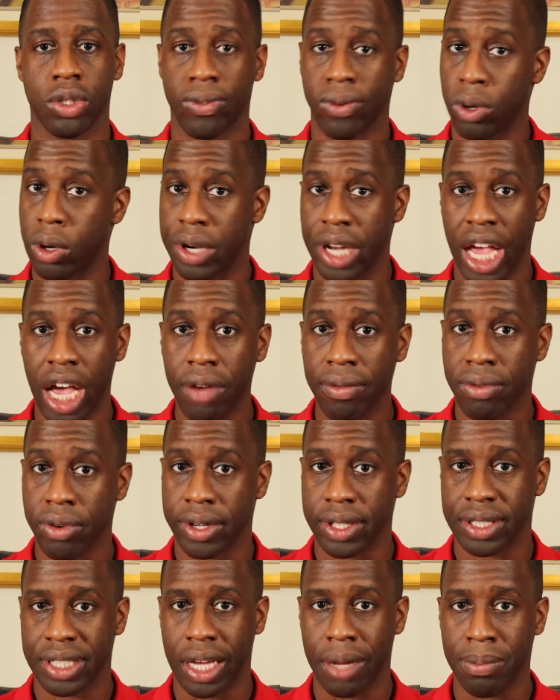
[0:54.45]
So for a noun,
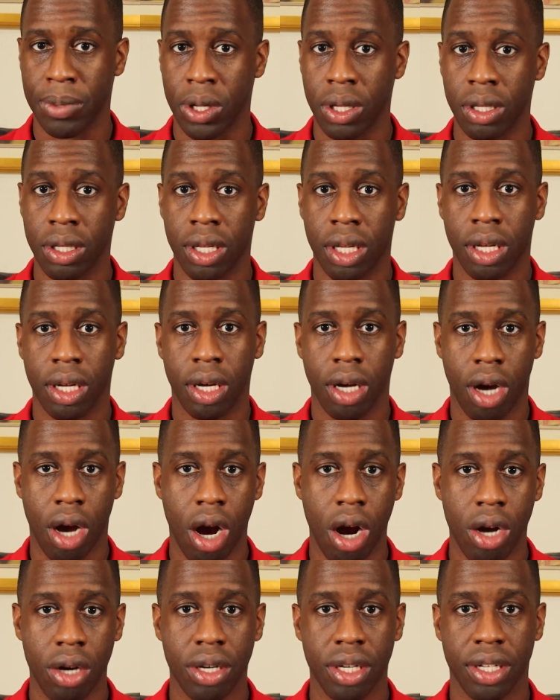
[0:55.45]
for example,
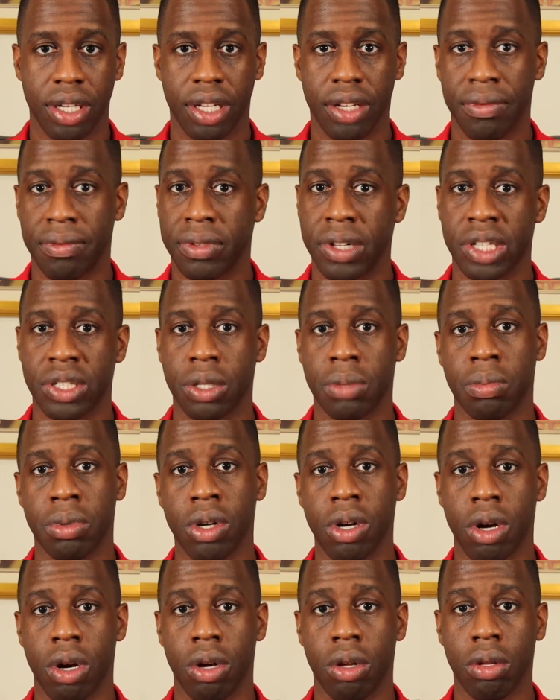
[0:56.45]
heart, inflected
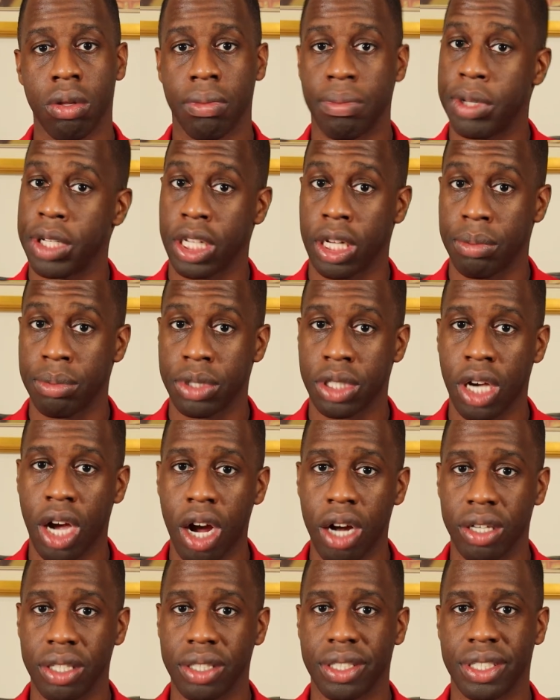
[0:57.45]
plural, becomes
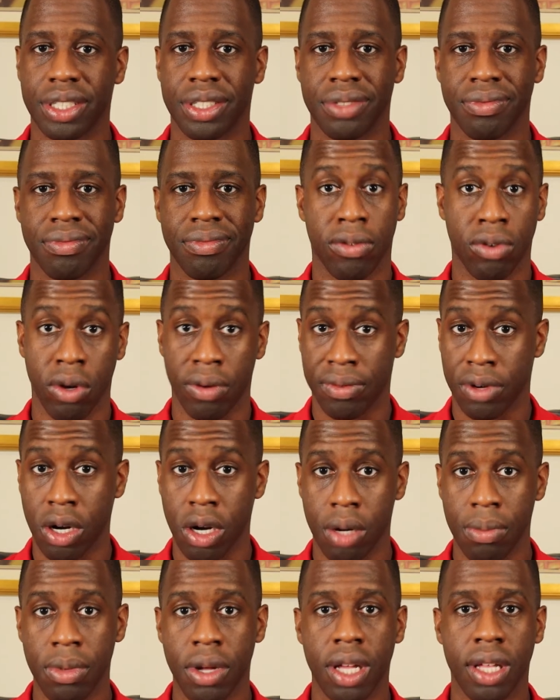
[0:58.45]
hearts. For a
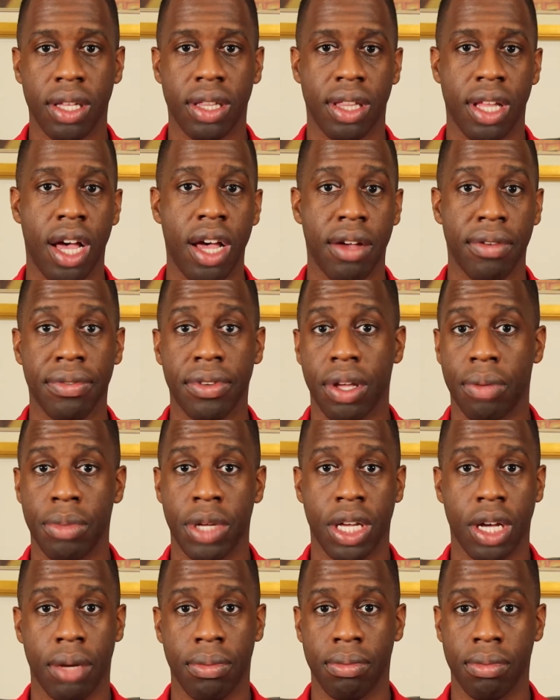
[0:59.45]
verb, love can
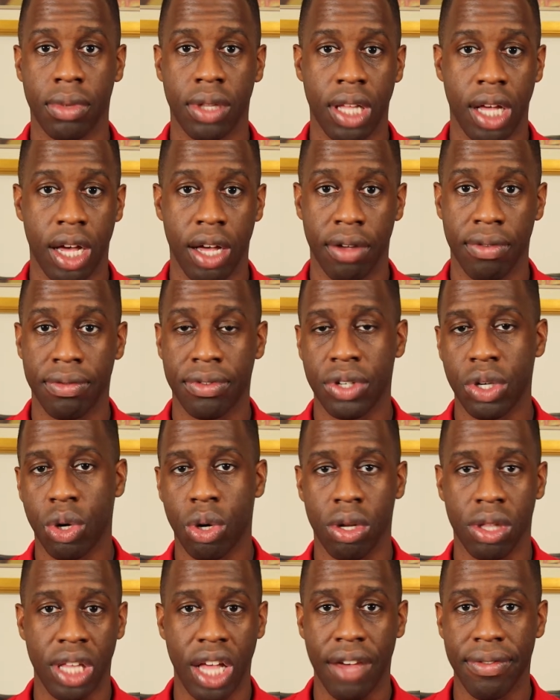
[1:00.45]
become loved
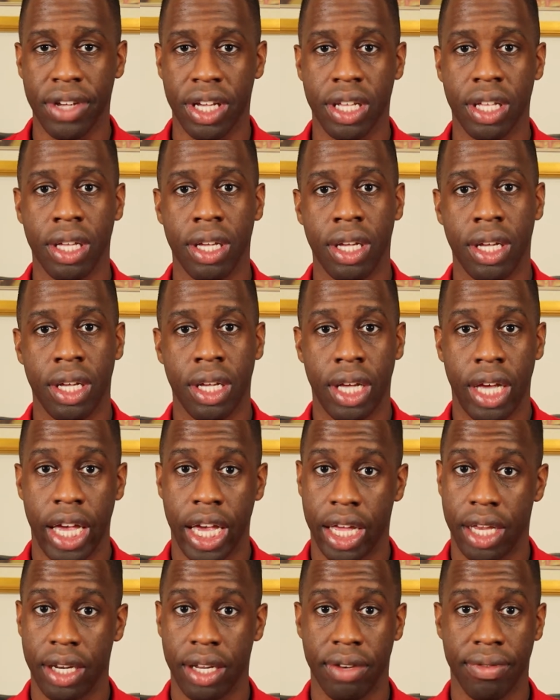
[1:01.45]
or loving,
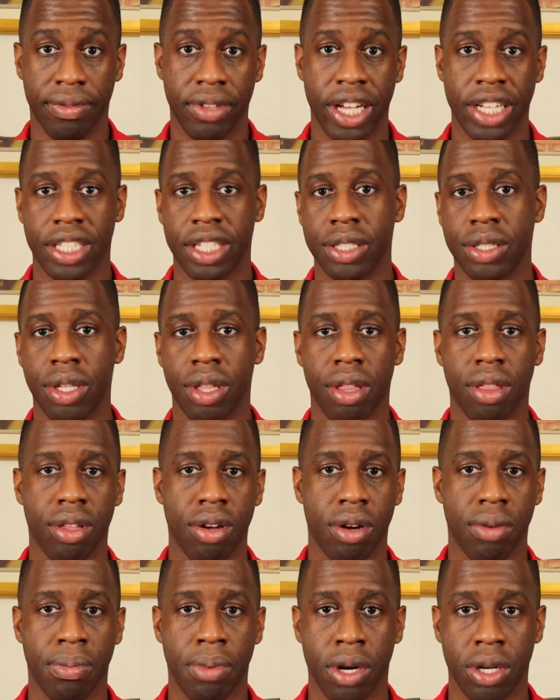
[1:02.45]
and inflected to the
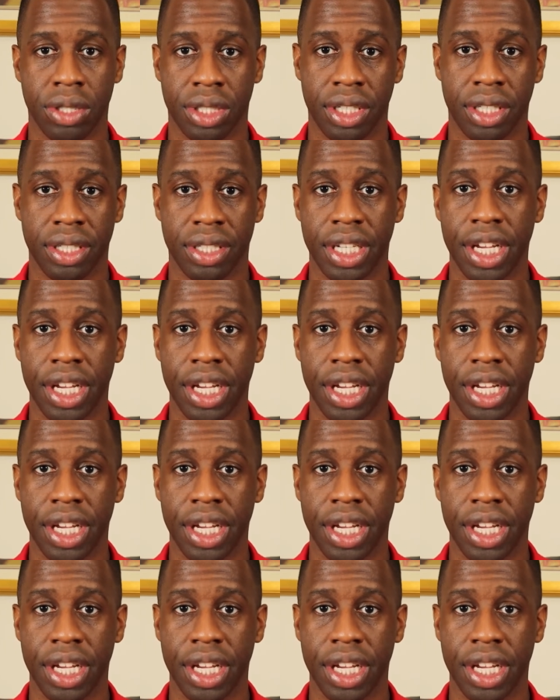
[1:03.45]
third person